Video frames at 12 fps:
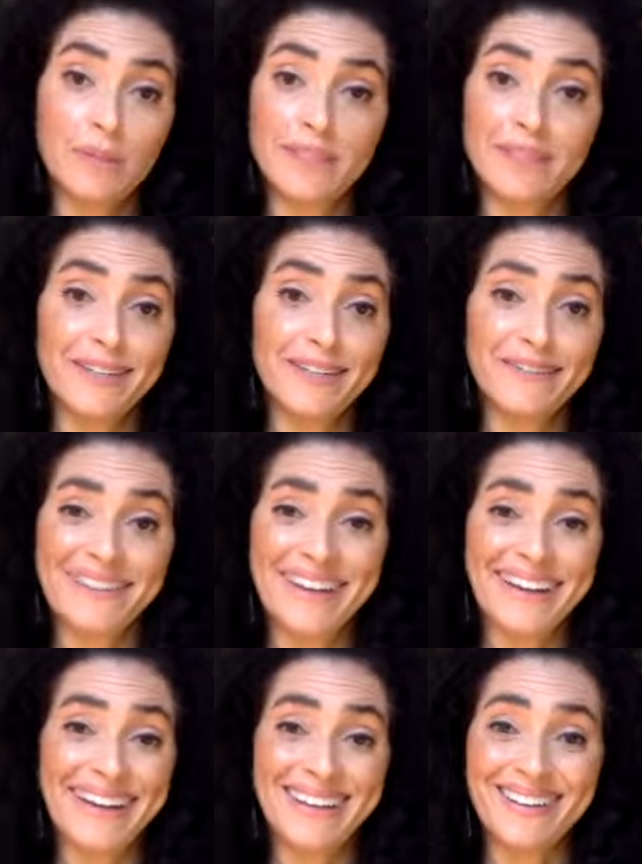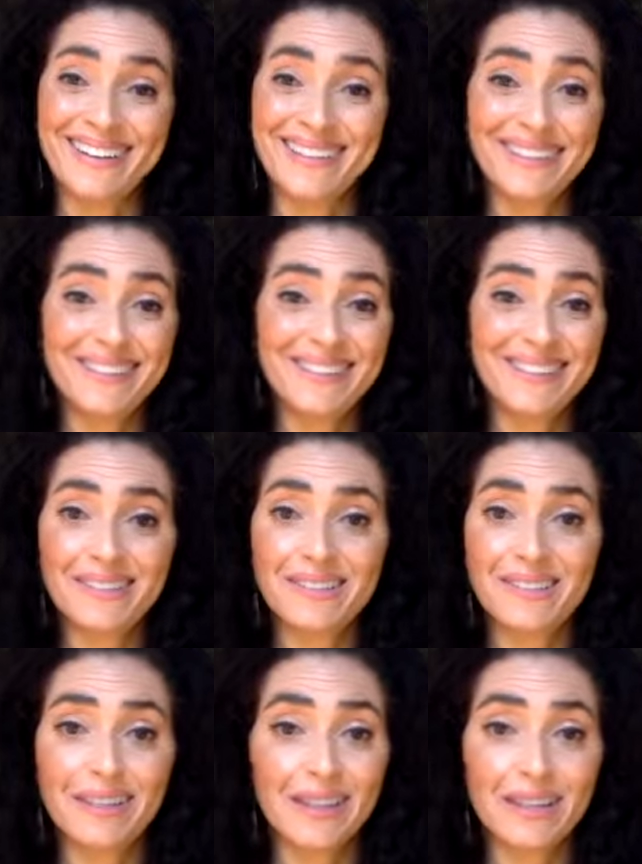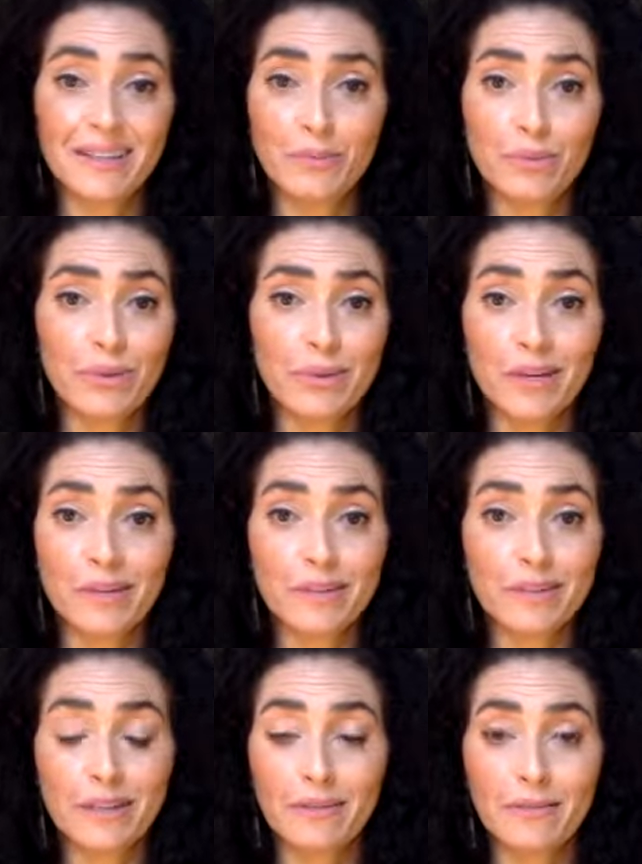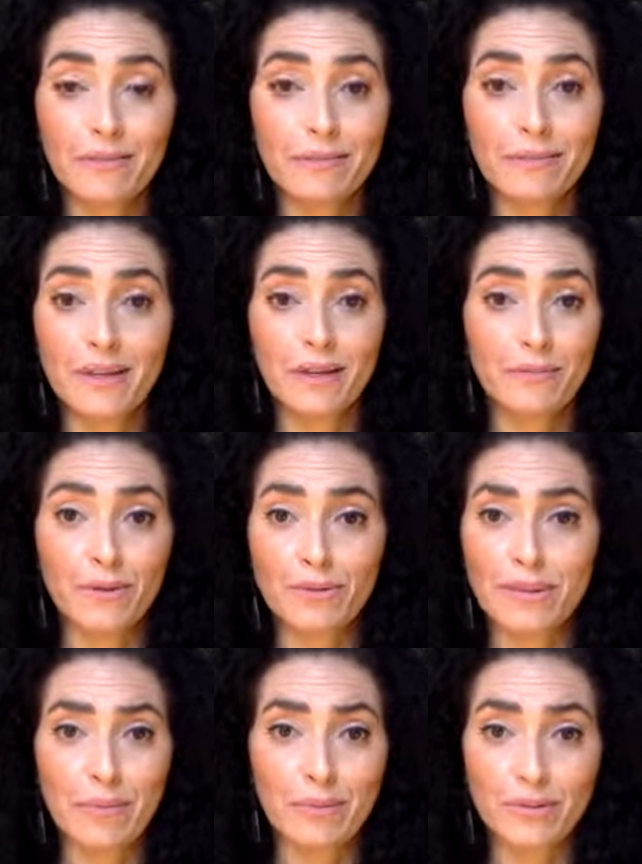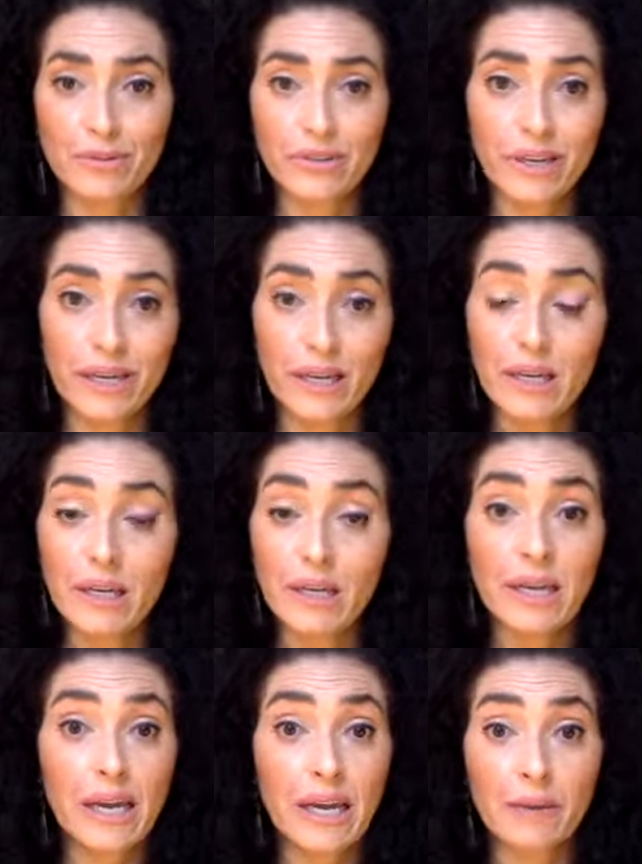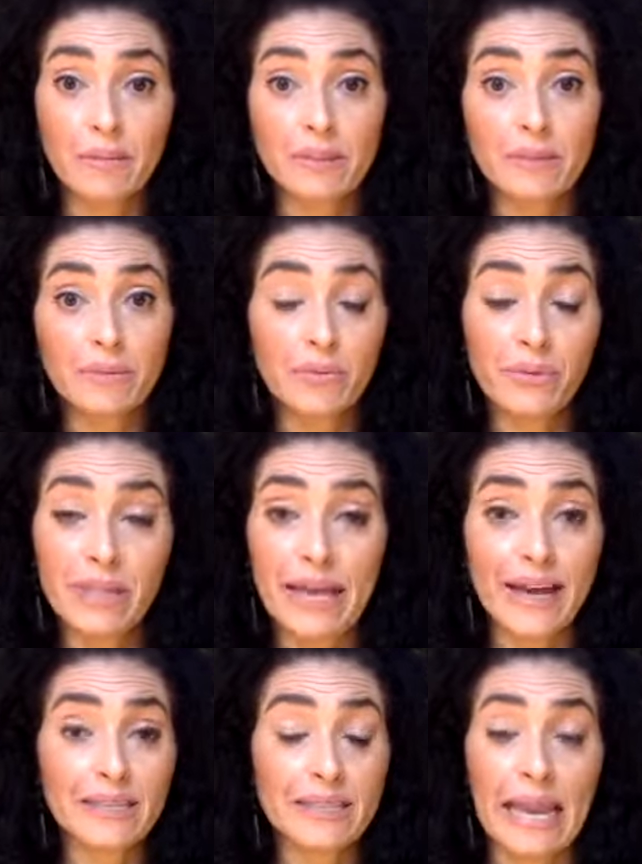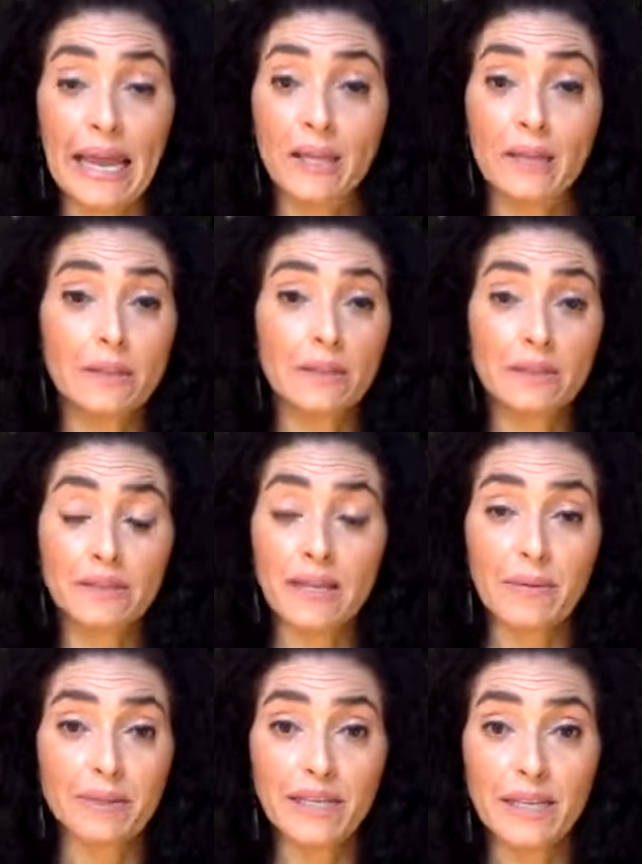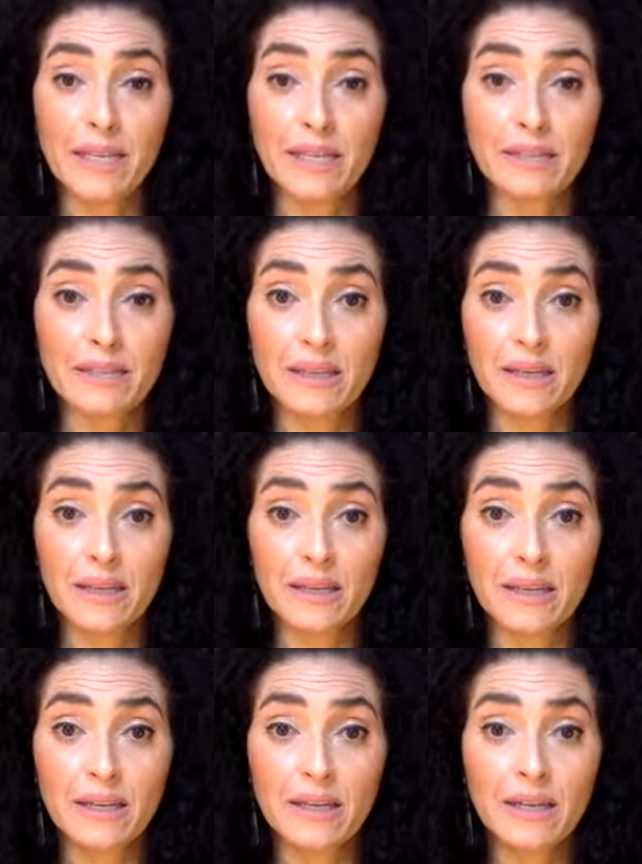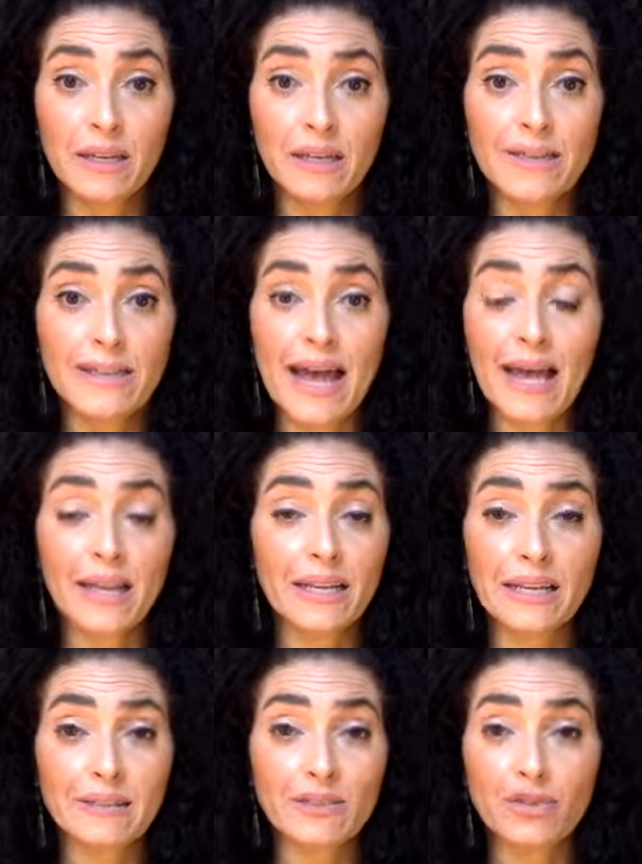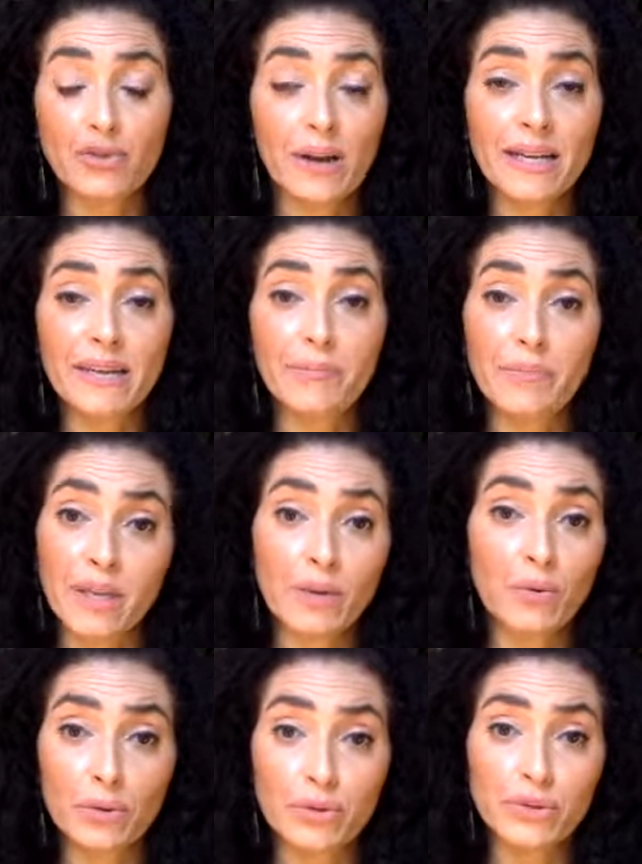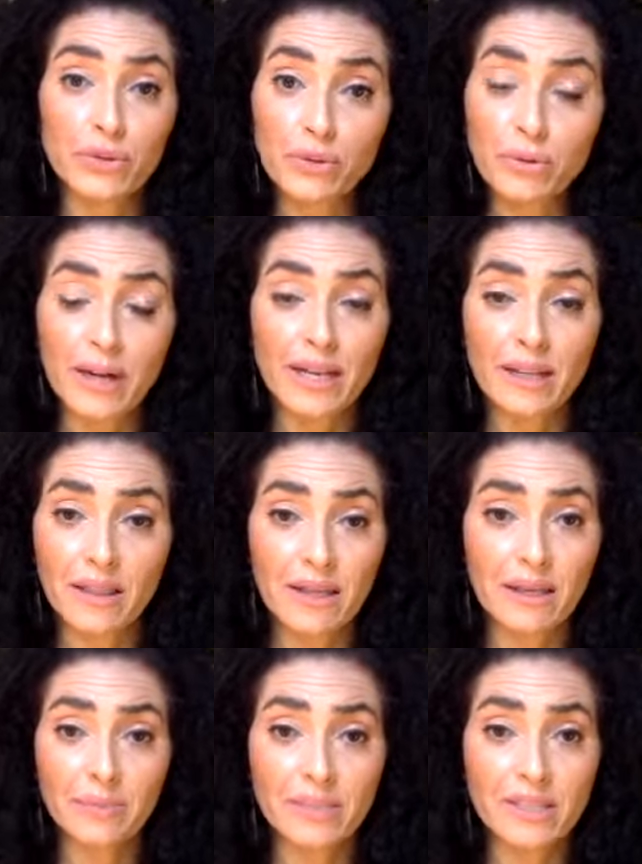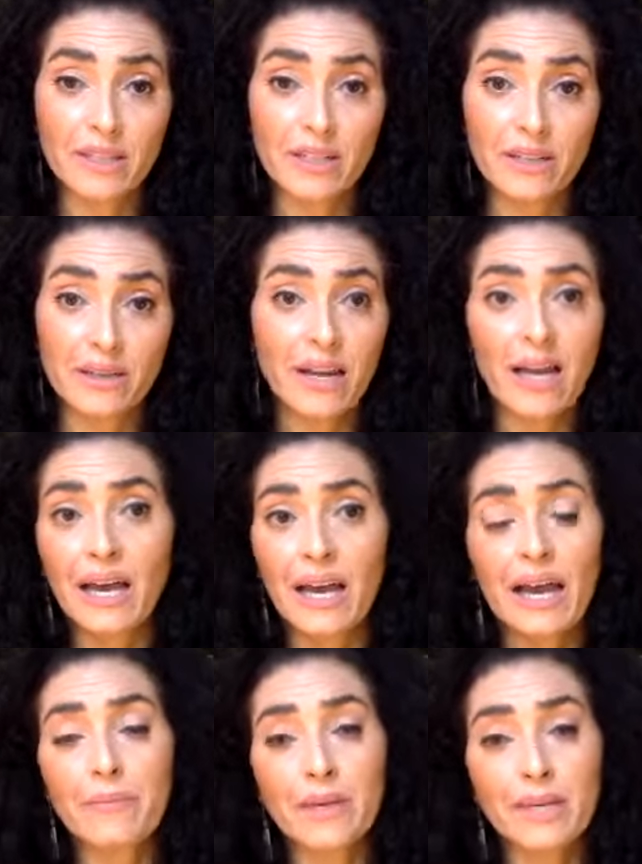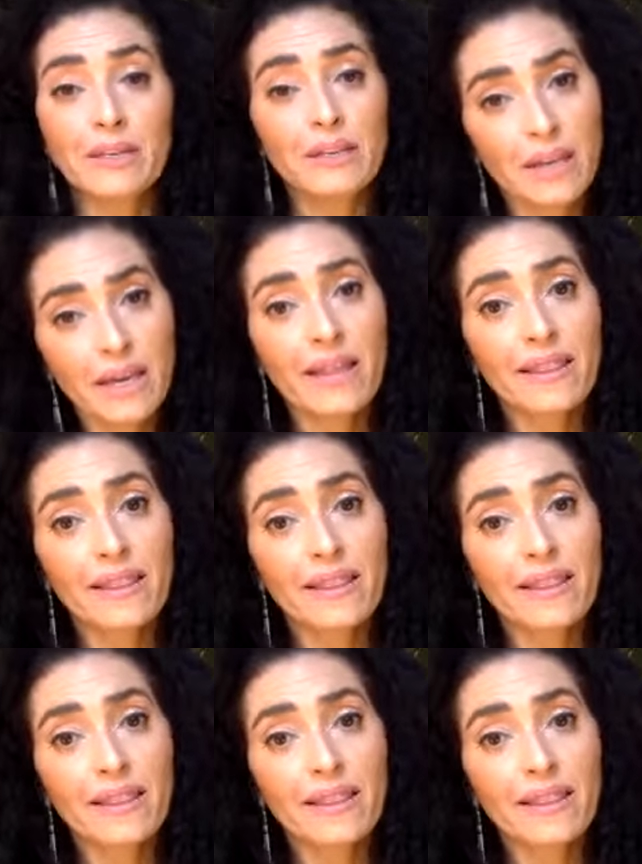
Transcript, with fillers: and dignified, sitting like the Buddha underneath the, you know, rose apple tree, able to be relaxed and alert simultaneously, not trying to be or do anything in particular. I mean, yeah, yeah